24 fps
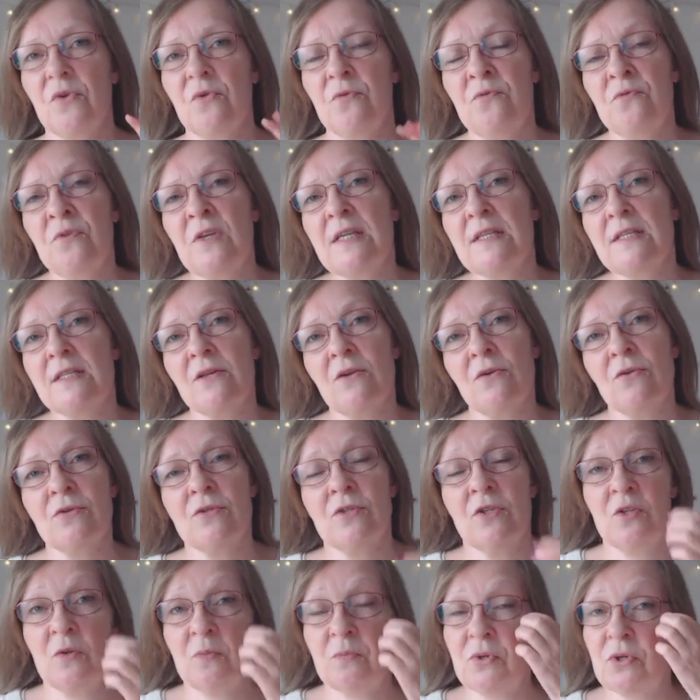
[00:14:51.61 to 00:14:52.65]
fit
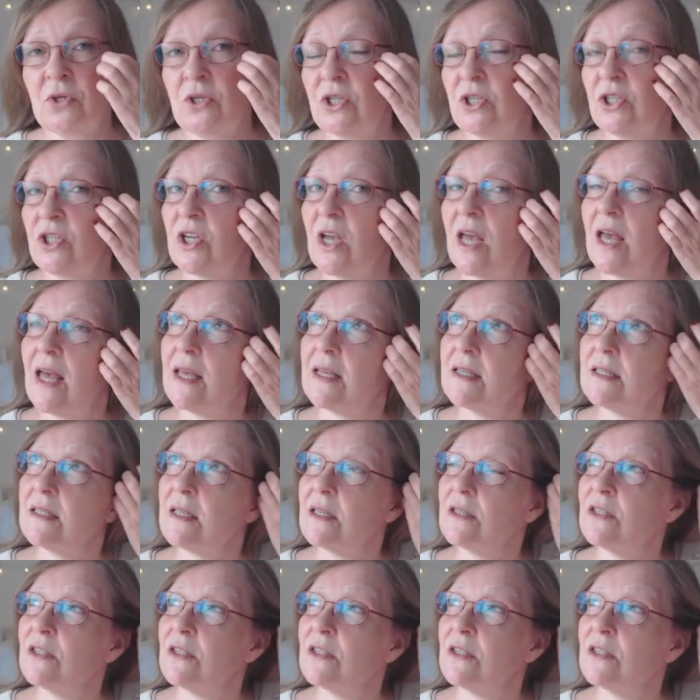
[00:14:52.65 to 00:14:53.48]
onto the push chairs.